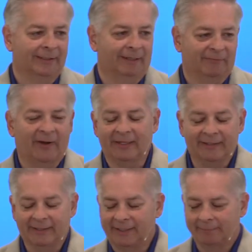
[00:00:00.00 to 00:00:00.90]
I'm fighting
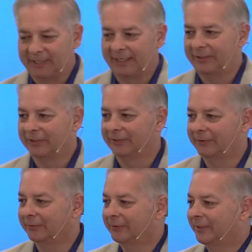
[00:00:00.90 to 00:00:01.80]
the temptation
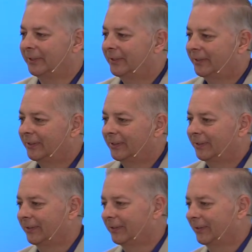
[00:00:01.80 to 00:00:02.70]
to
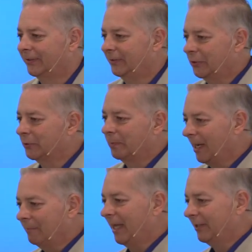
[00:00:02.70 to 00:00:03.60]
use
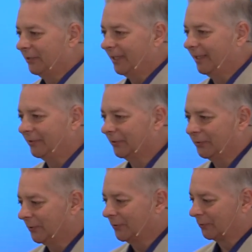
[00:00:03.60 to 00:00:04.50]
my imagination
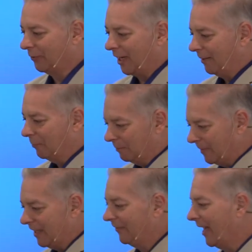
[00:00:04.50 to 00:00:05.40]
to describe what
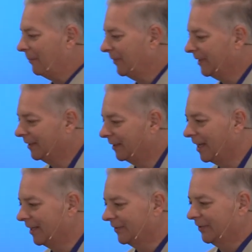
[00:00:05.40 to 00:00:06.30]
may have happened in the
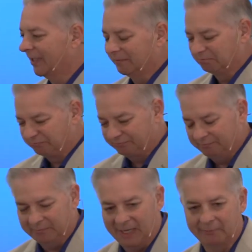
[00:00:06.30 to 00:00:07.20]
lion's den.
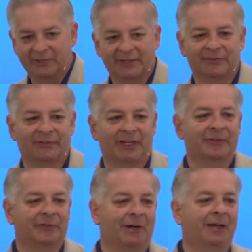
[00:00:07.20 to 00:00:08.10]
The Bible doesn't say,
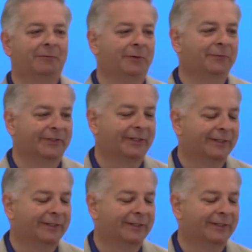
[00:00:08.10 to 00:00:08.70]
so I won't.